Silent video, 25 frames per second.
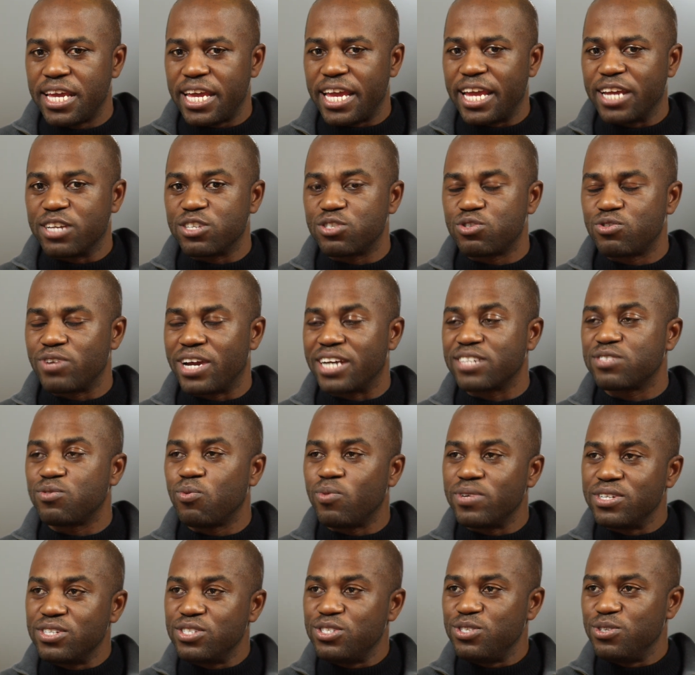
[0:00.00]
extract
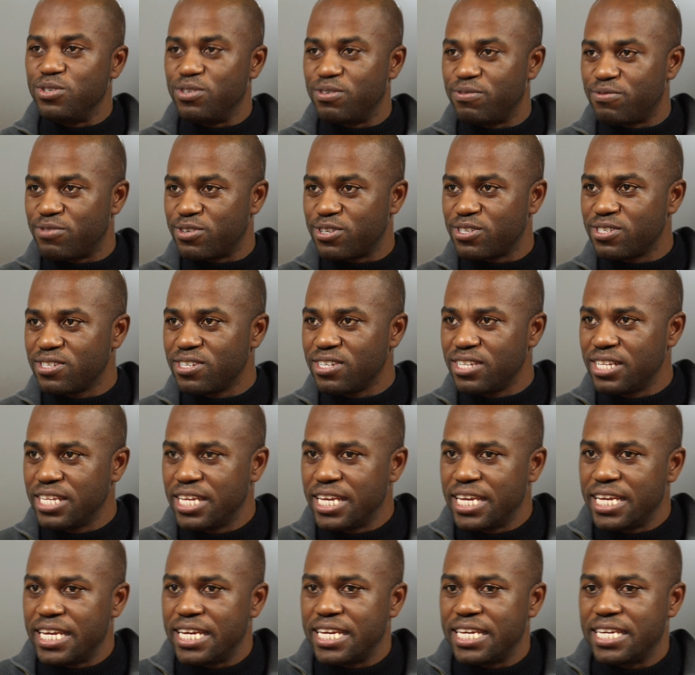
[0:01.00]
what is universal
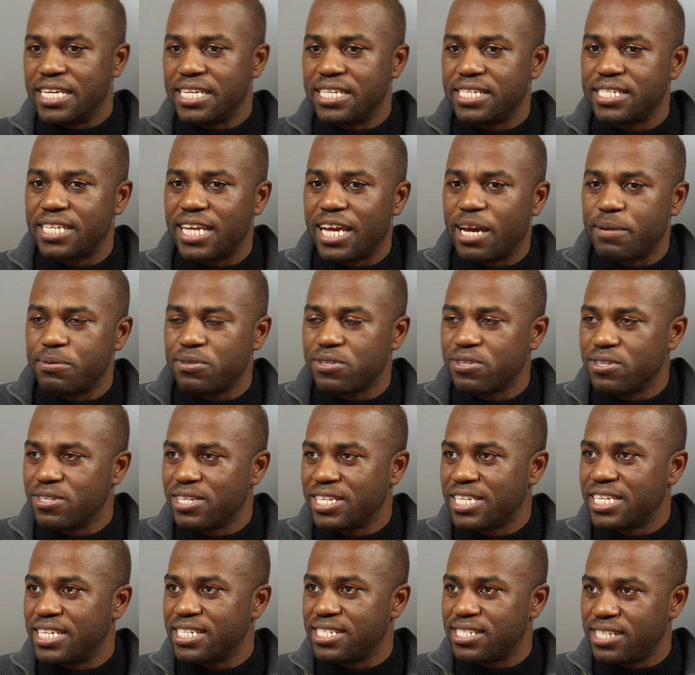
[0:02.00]
is
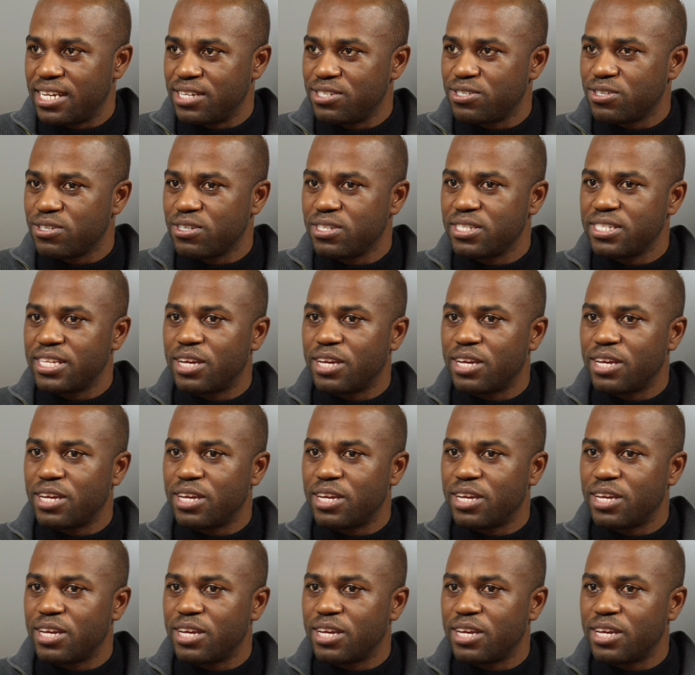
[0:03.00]
absolutely essential.